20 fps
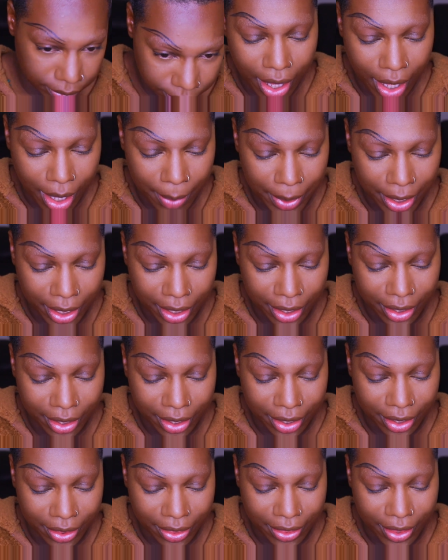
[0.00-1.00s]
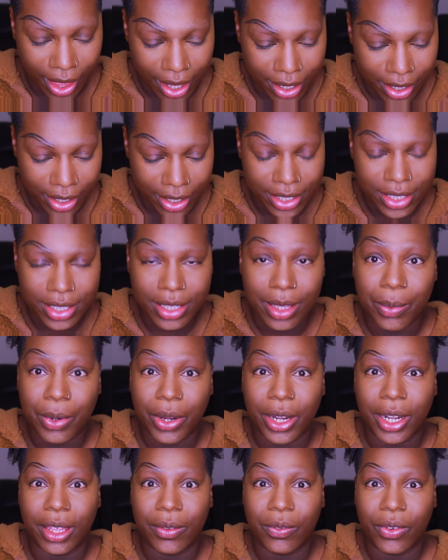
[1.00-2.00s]
I mean, that looks
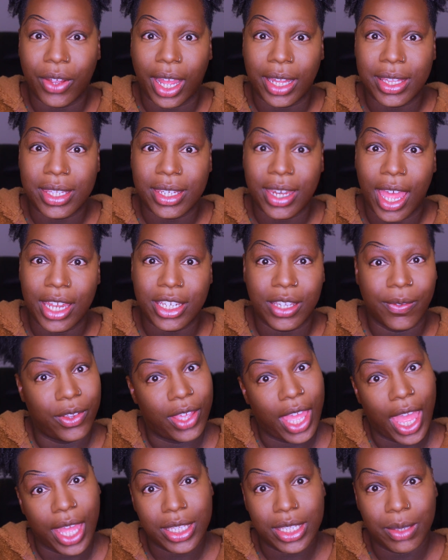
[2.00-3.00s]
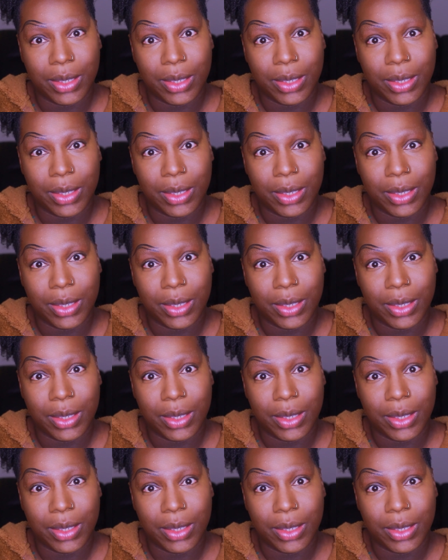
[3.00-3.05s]
pretty fucking good.